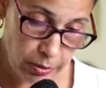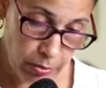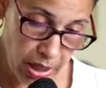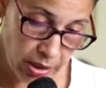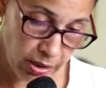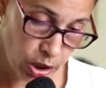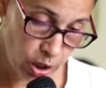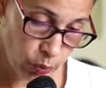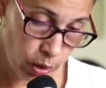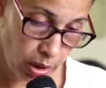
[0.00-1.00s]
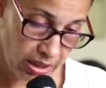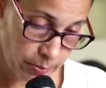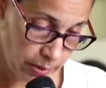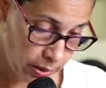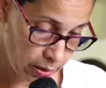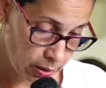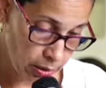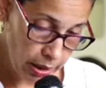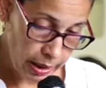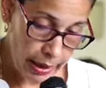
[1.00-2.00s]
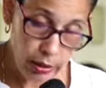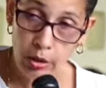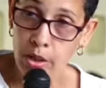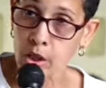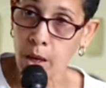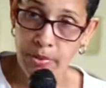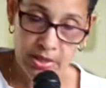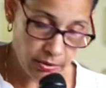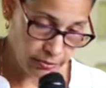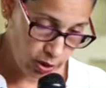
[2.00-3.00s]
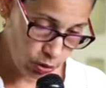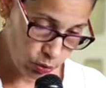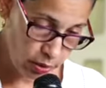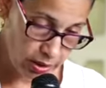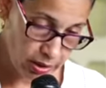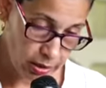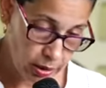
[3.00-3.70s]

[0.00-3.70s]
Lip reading: Martin General Hospital, and other topics of interest.